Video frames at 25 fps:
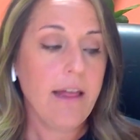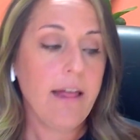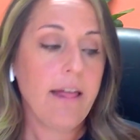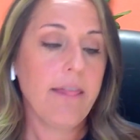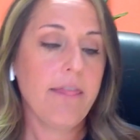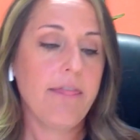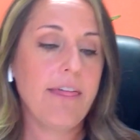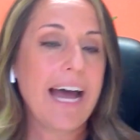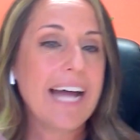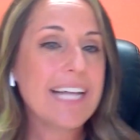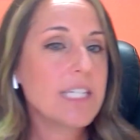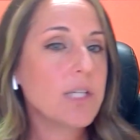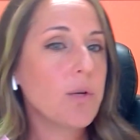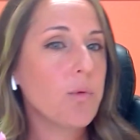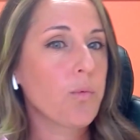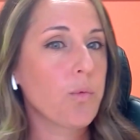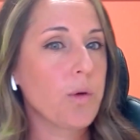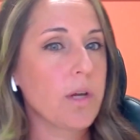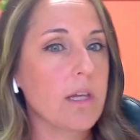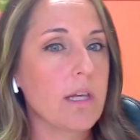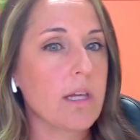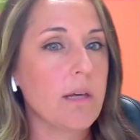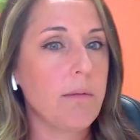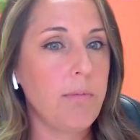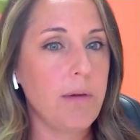That's a
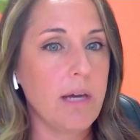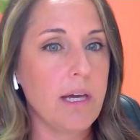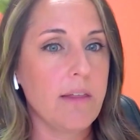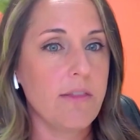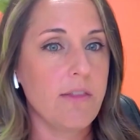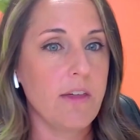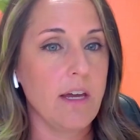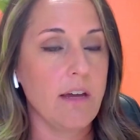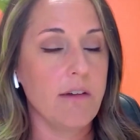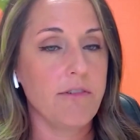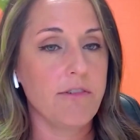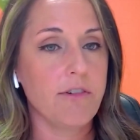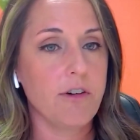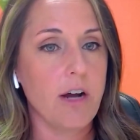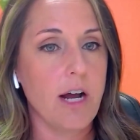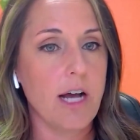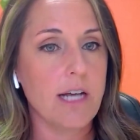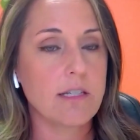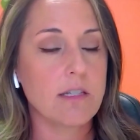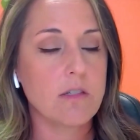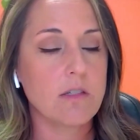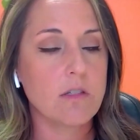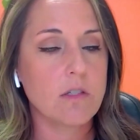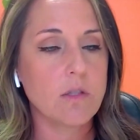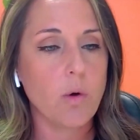really big thing for
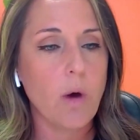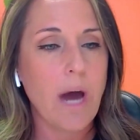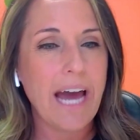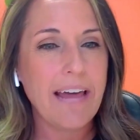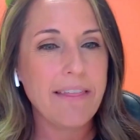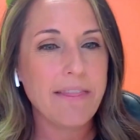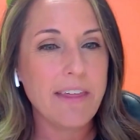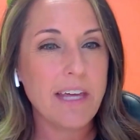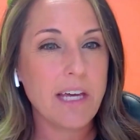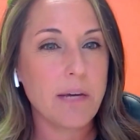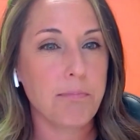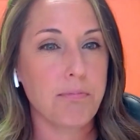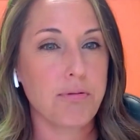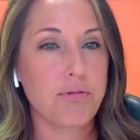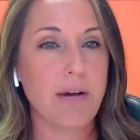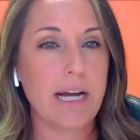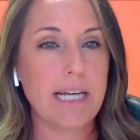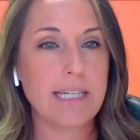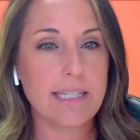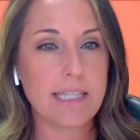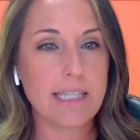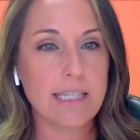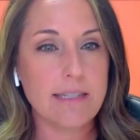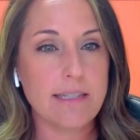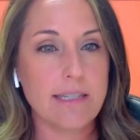us. And so I think
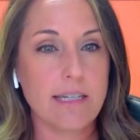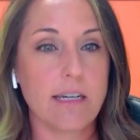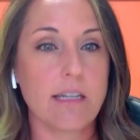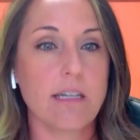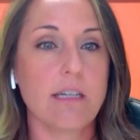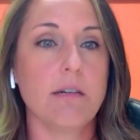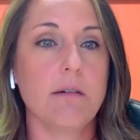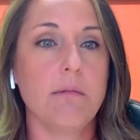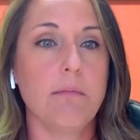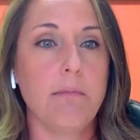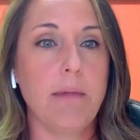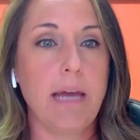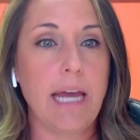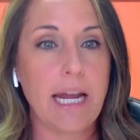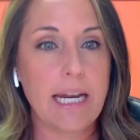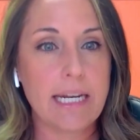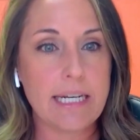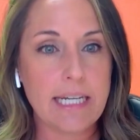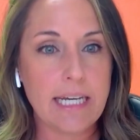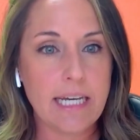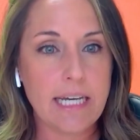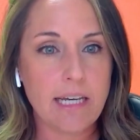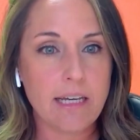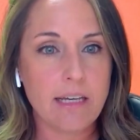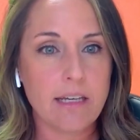presence and
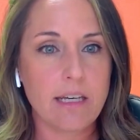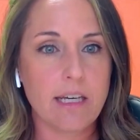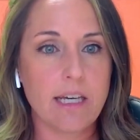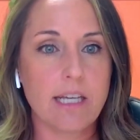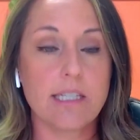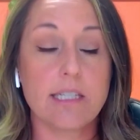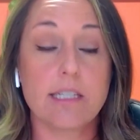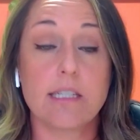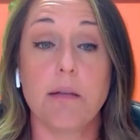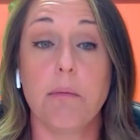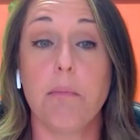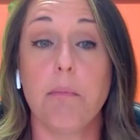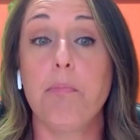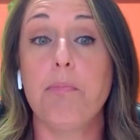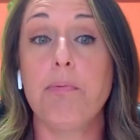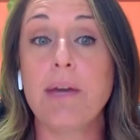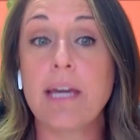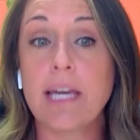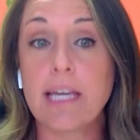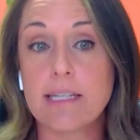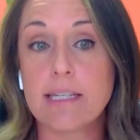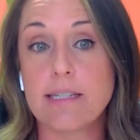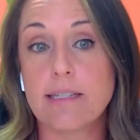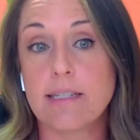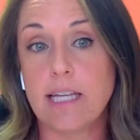commanding is the
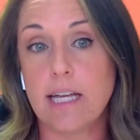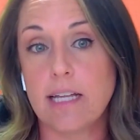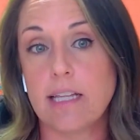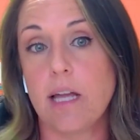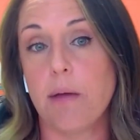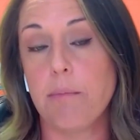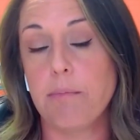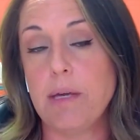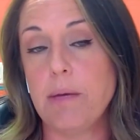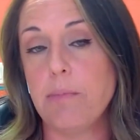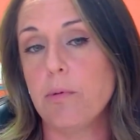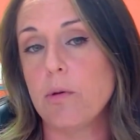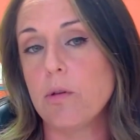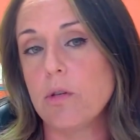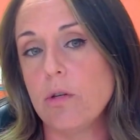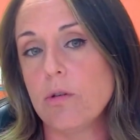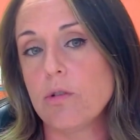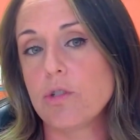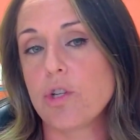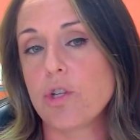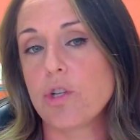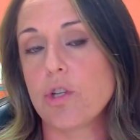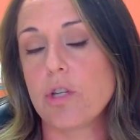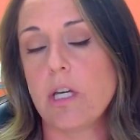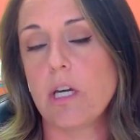biggest thing that people
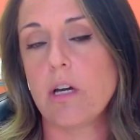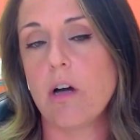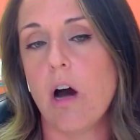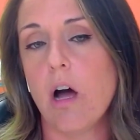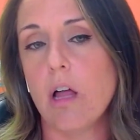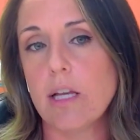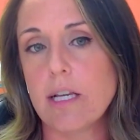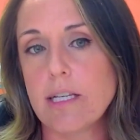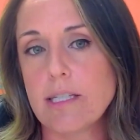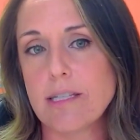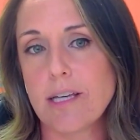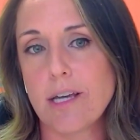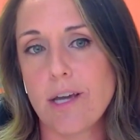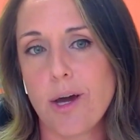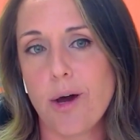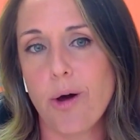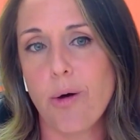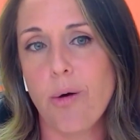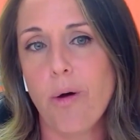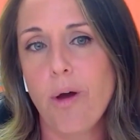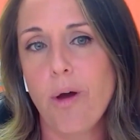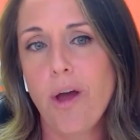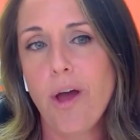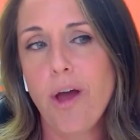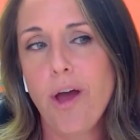usually call us and
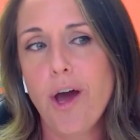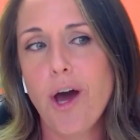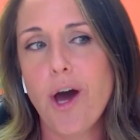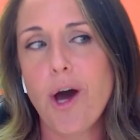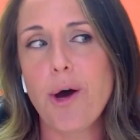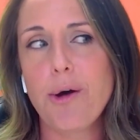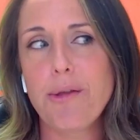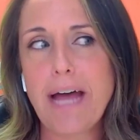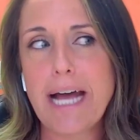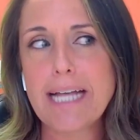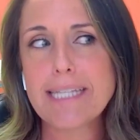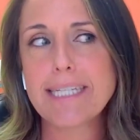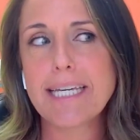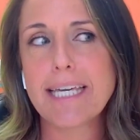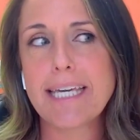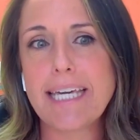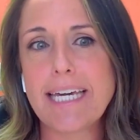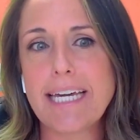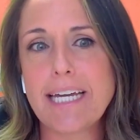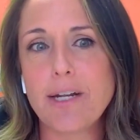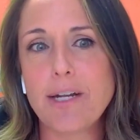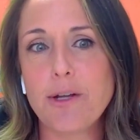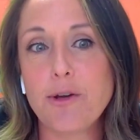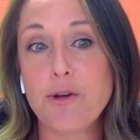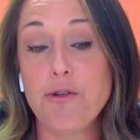go, oh, that's a
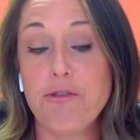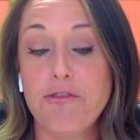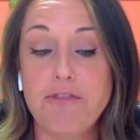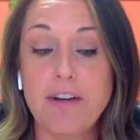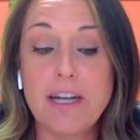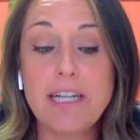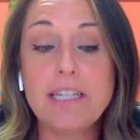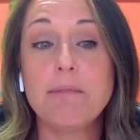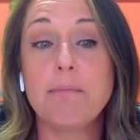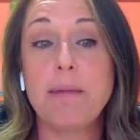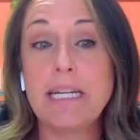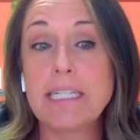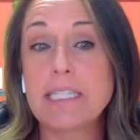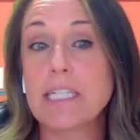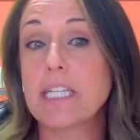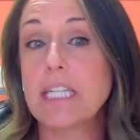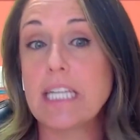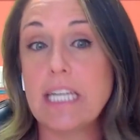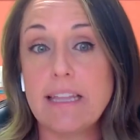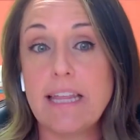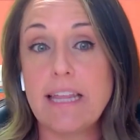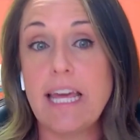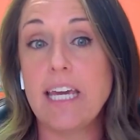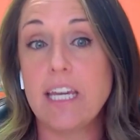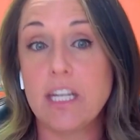kid who
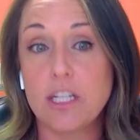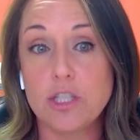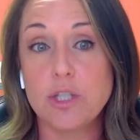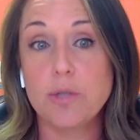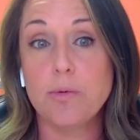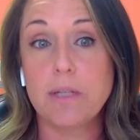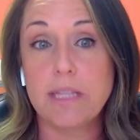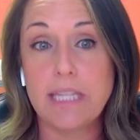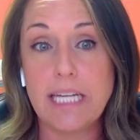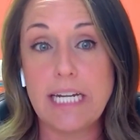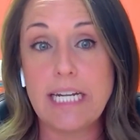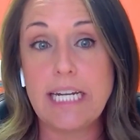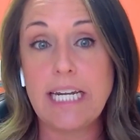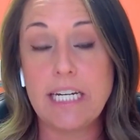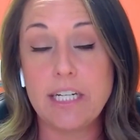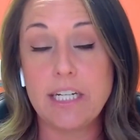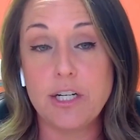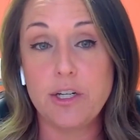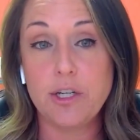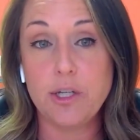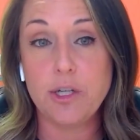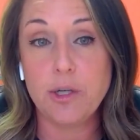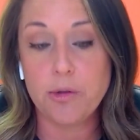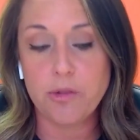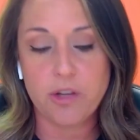fundamentally they can do what they need to
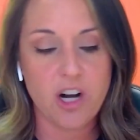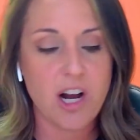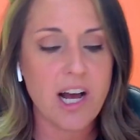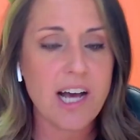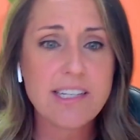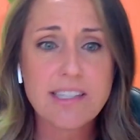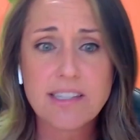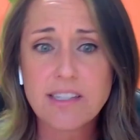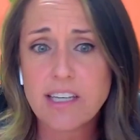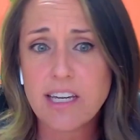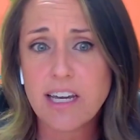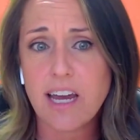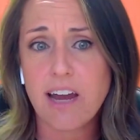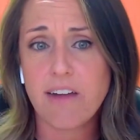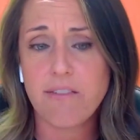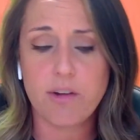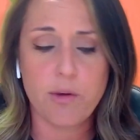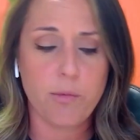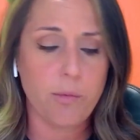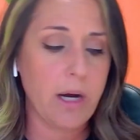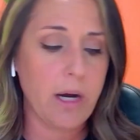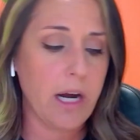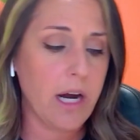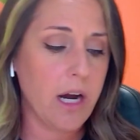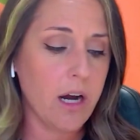do. They're hustling
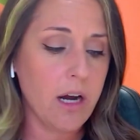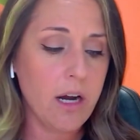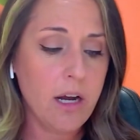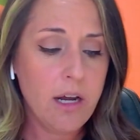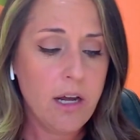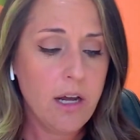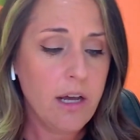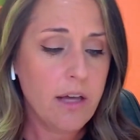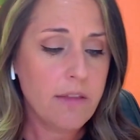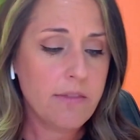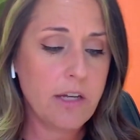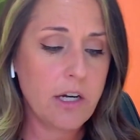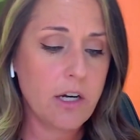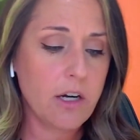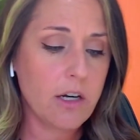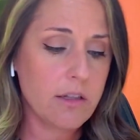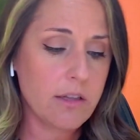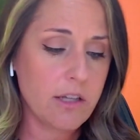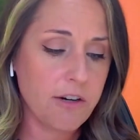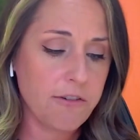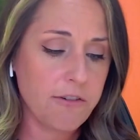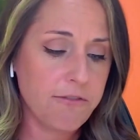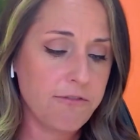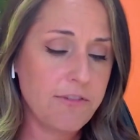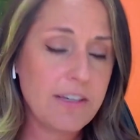everywhere.
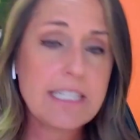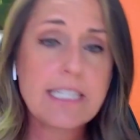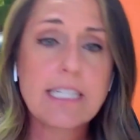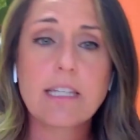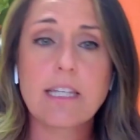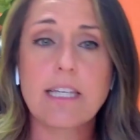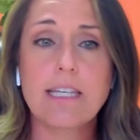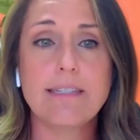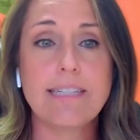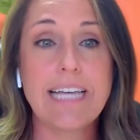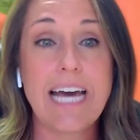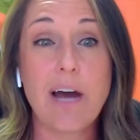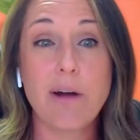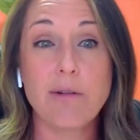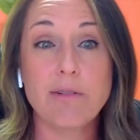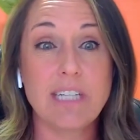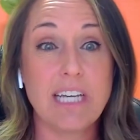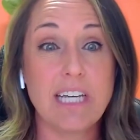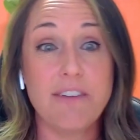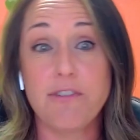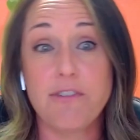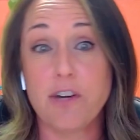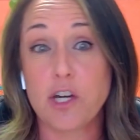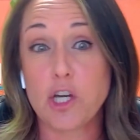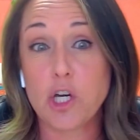They're physically
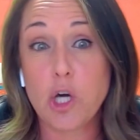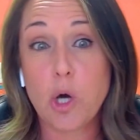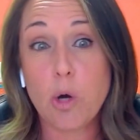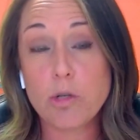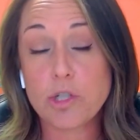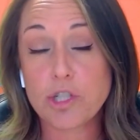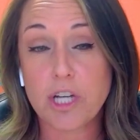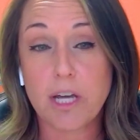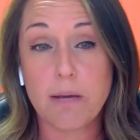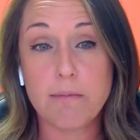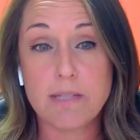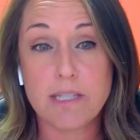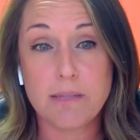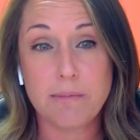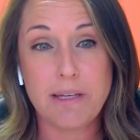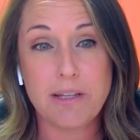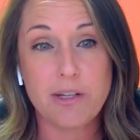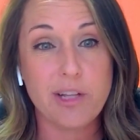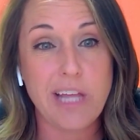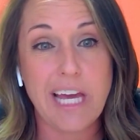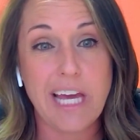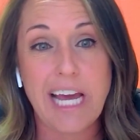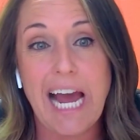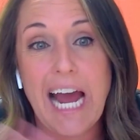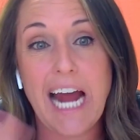sound. If a coach comes to me,
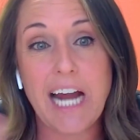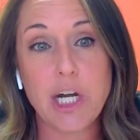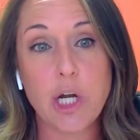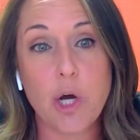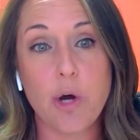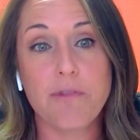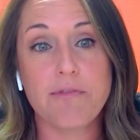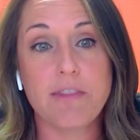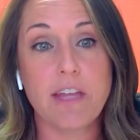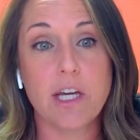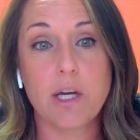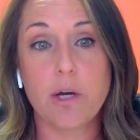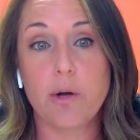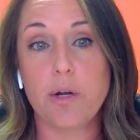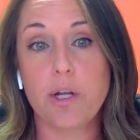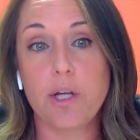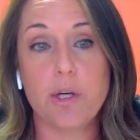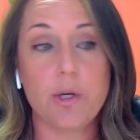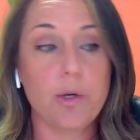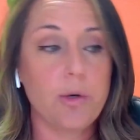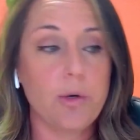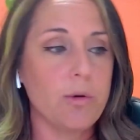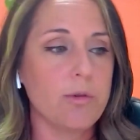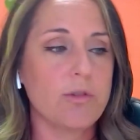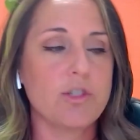they're like, I know if they go to
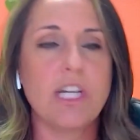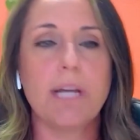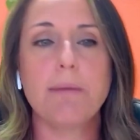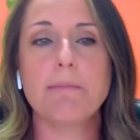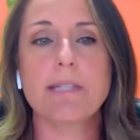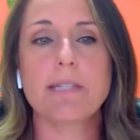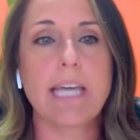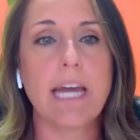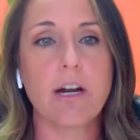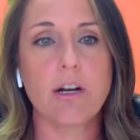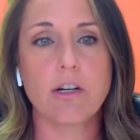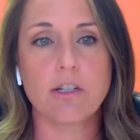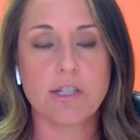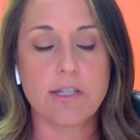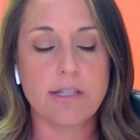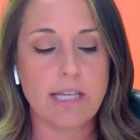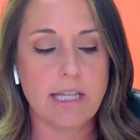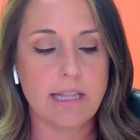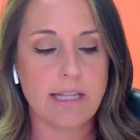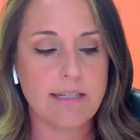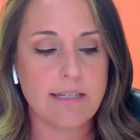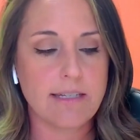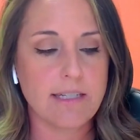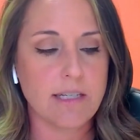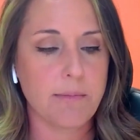you. James Carroll just
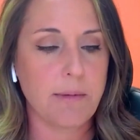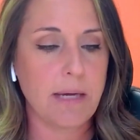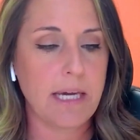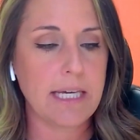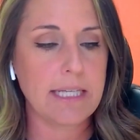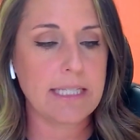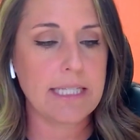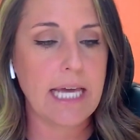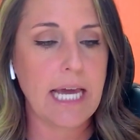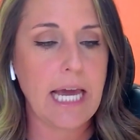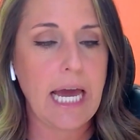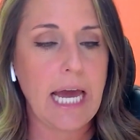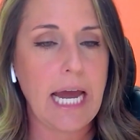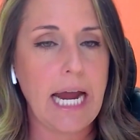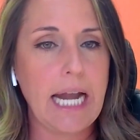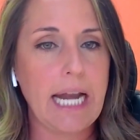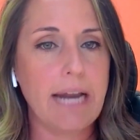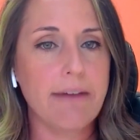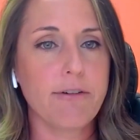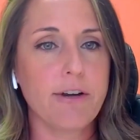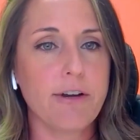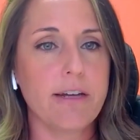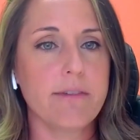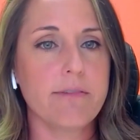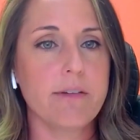said this to me. He's like, I
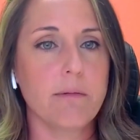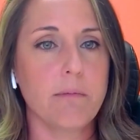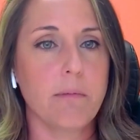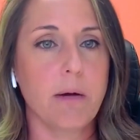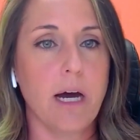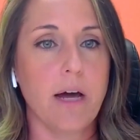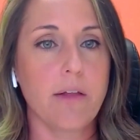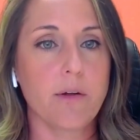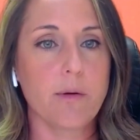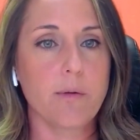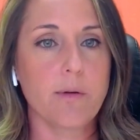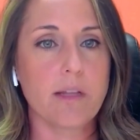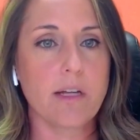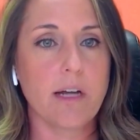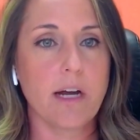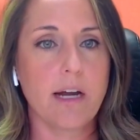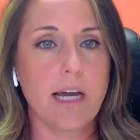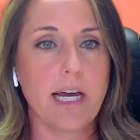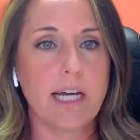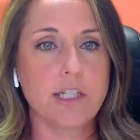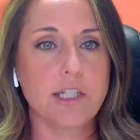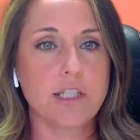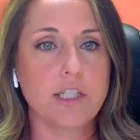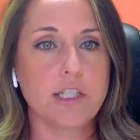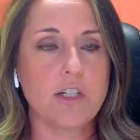never even bother with our
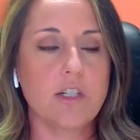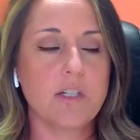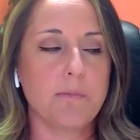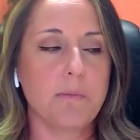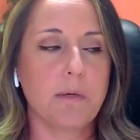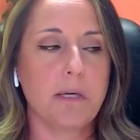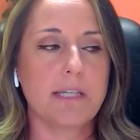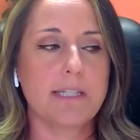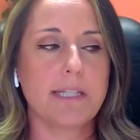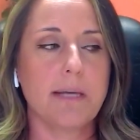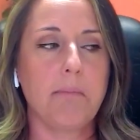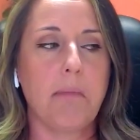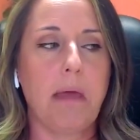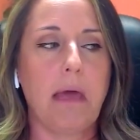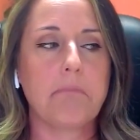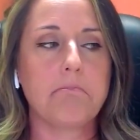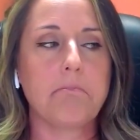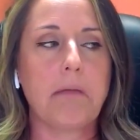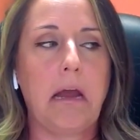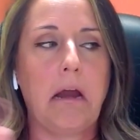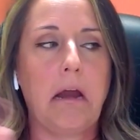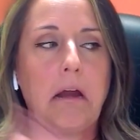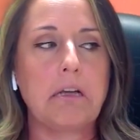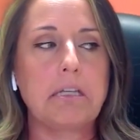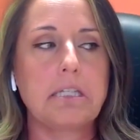catchers because I'm
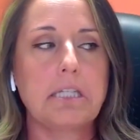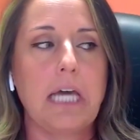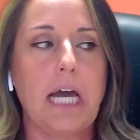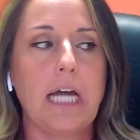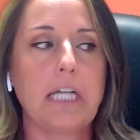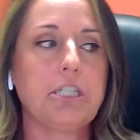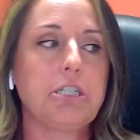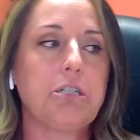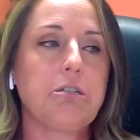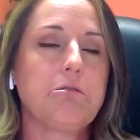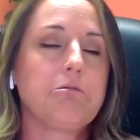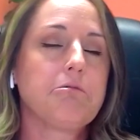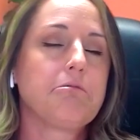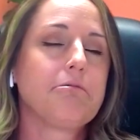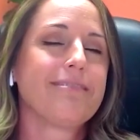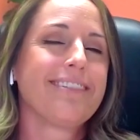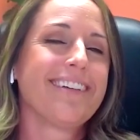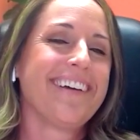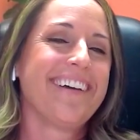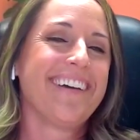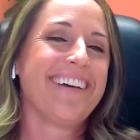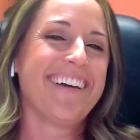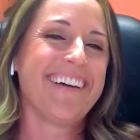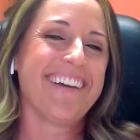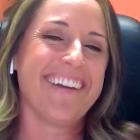like, Erin's got you,
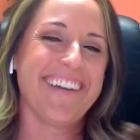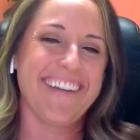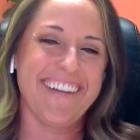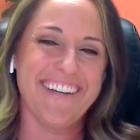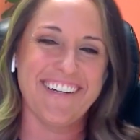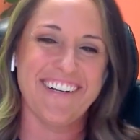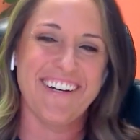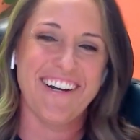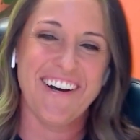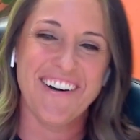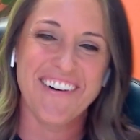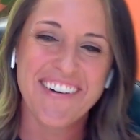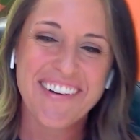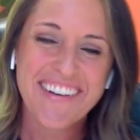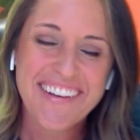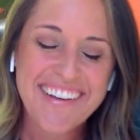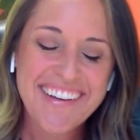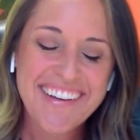you know?